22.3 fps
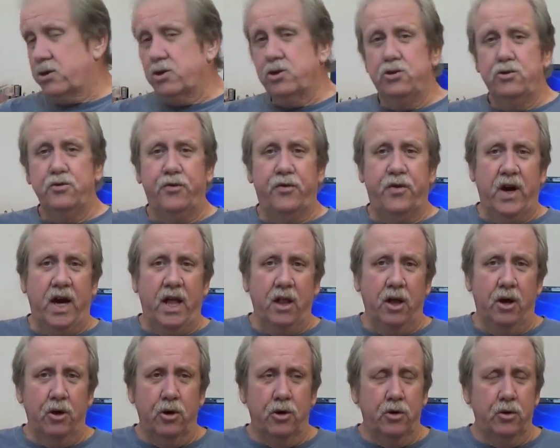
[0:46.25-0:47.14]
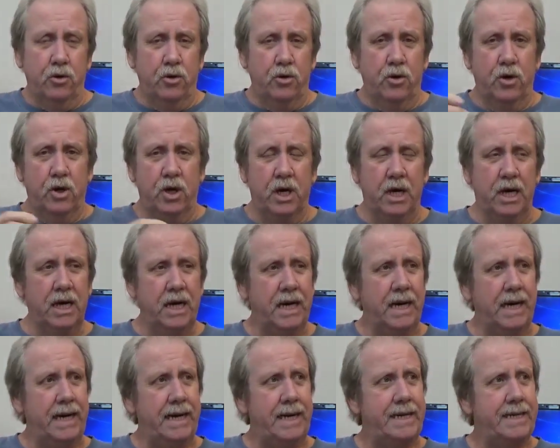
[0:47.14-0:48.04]
two fellow,
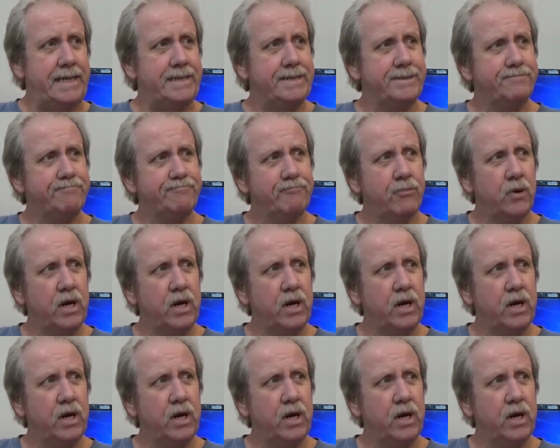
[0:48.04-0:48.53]
uh,